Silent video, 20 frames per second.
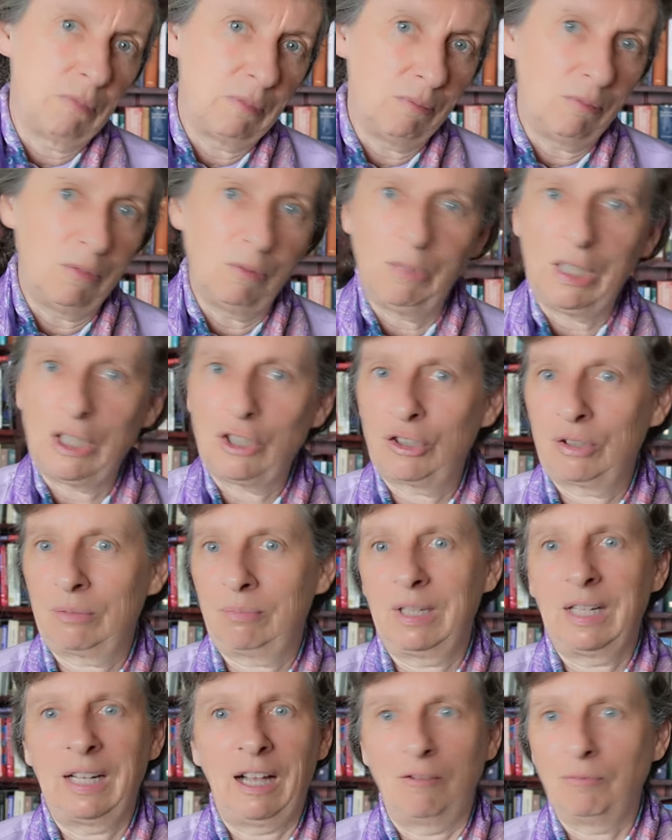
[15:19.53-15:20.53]
which
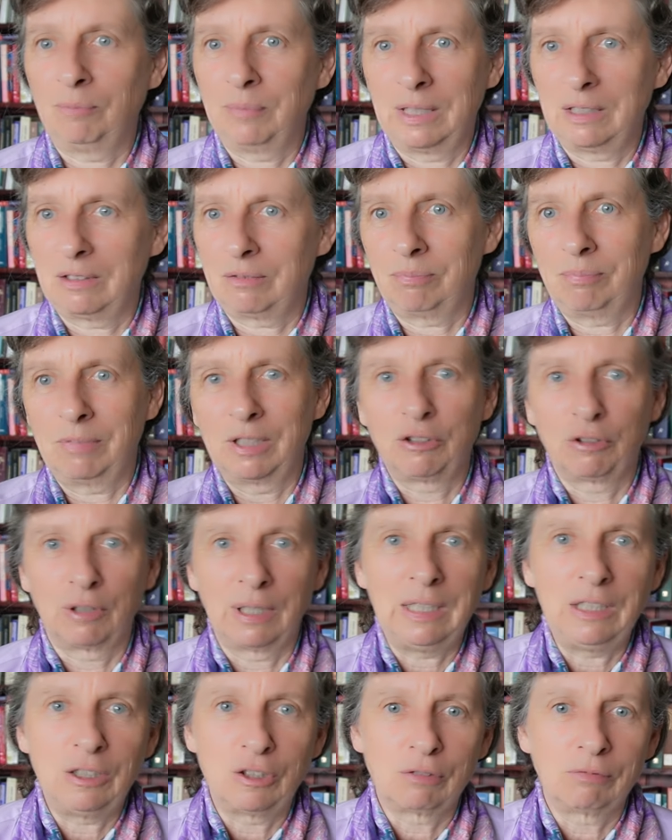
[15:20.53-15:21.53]
the government
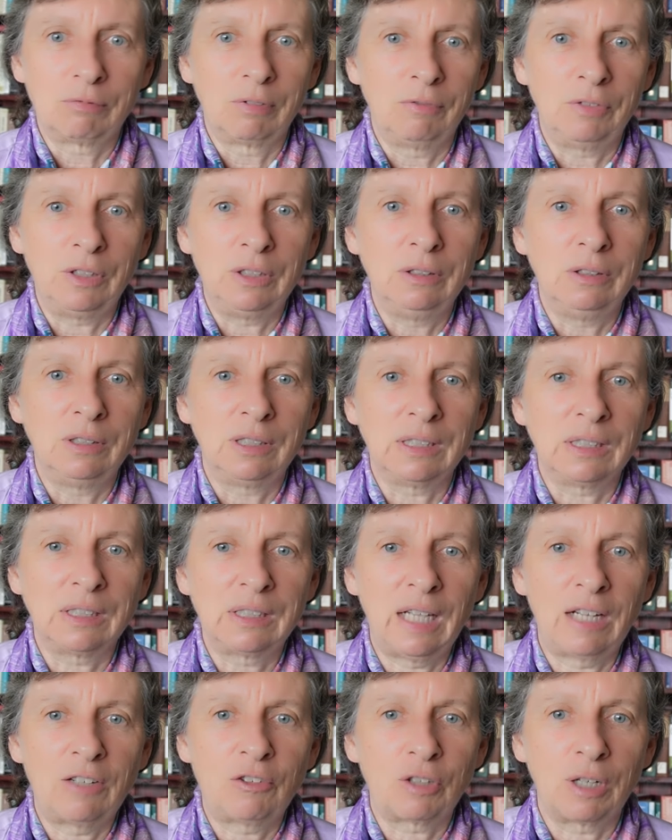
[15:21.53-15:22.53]
agreed to reviews,
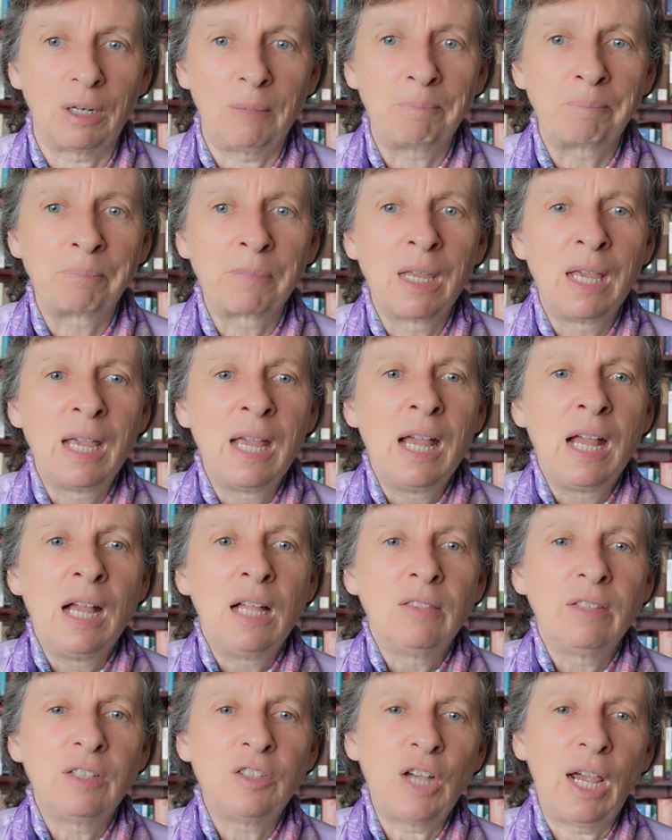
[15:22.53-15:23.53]
etc.,
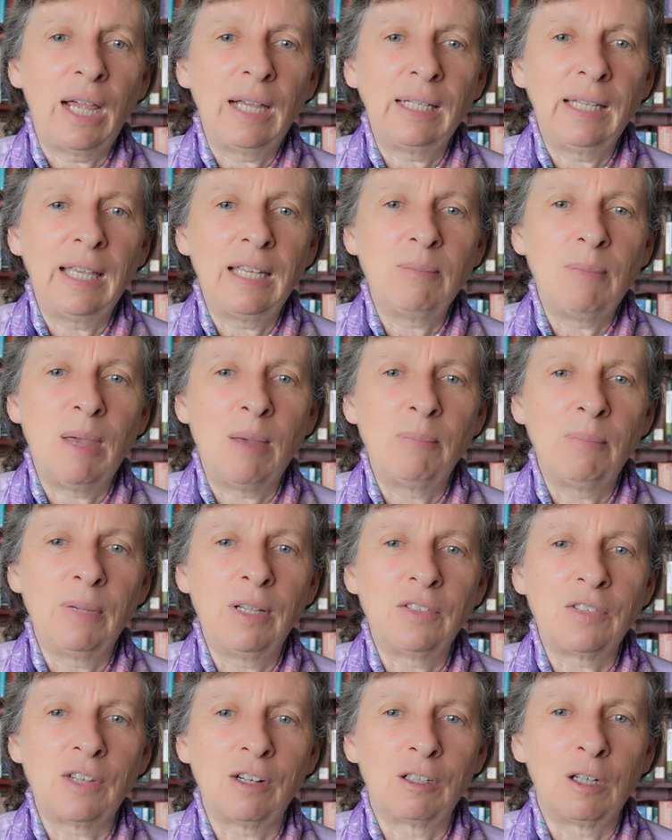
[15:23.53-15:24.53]
the JLN
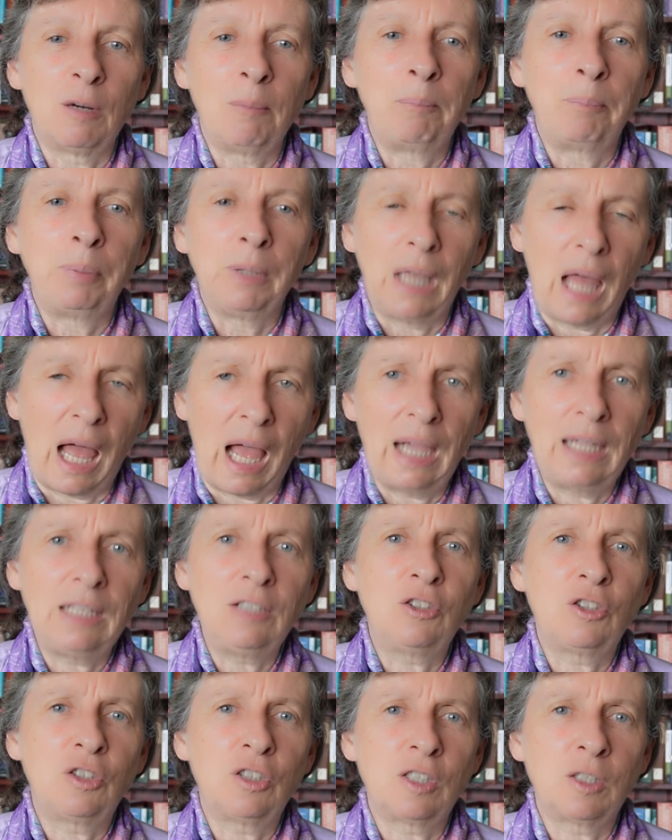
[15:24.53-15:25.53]
members are
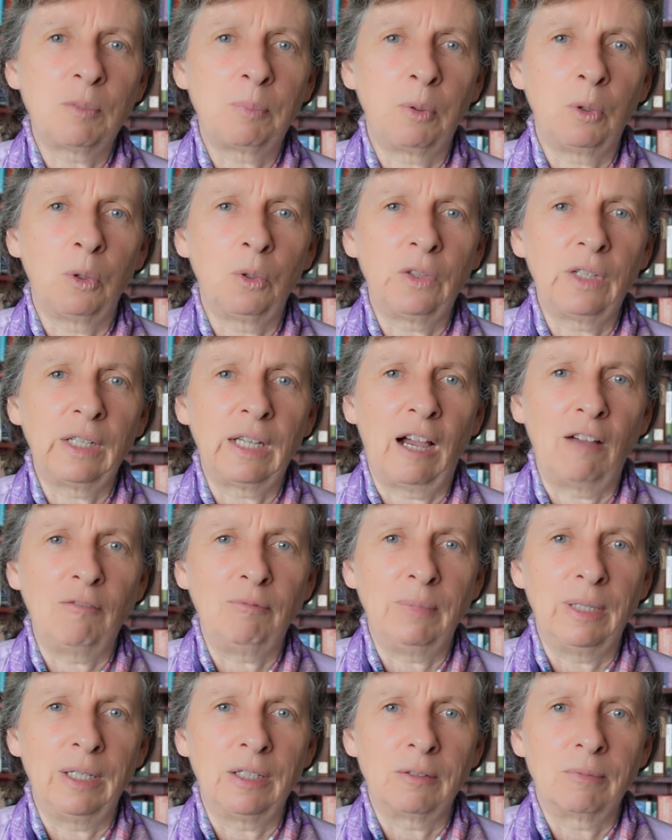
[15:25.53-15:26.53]
obliged to support the
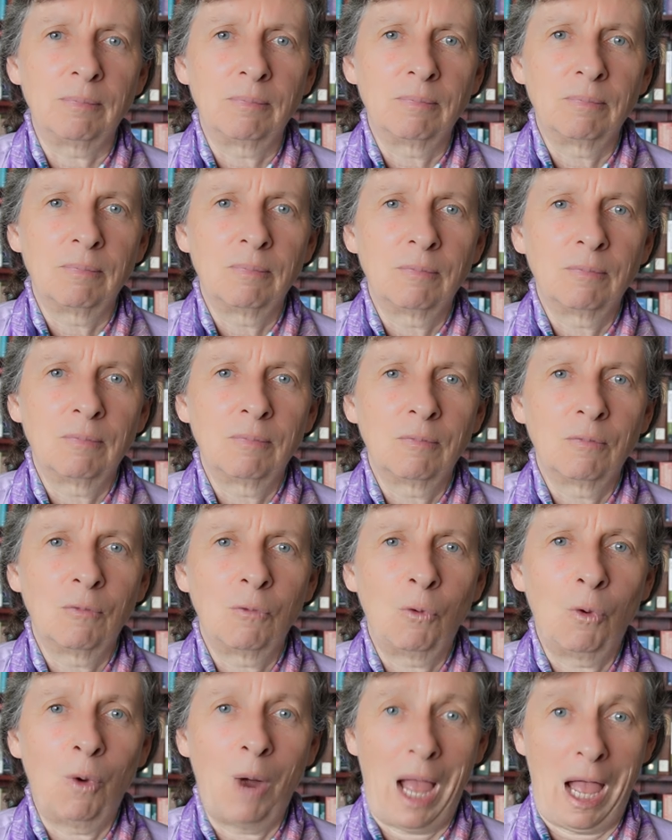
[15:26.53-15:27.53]
government.
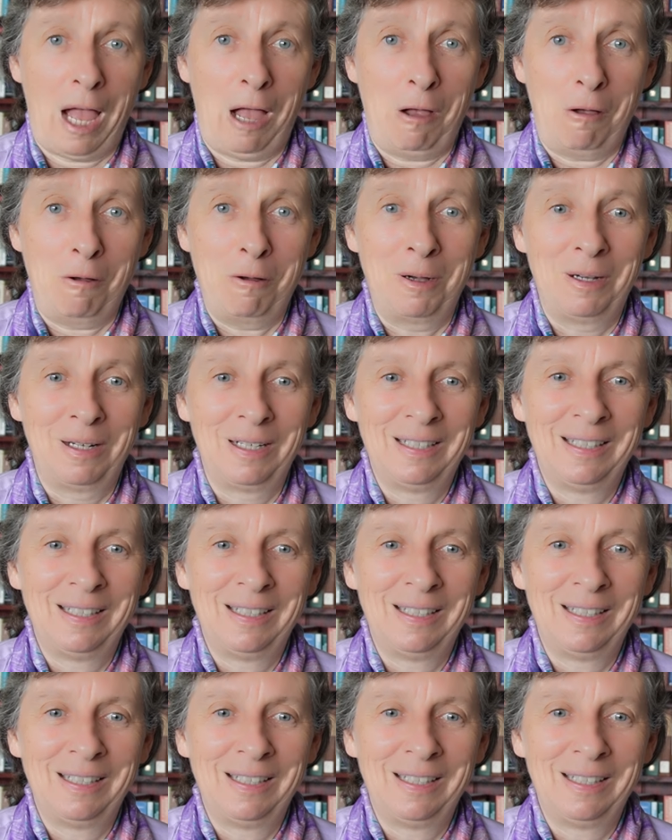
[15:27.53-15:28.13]
Wow.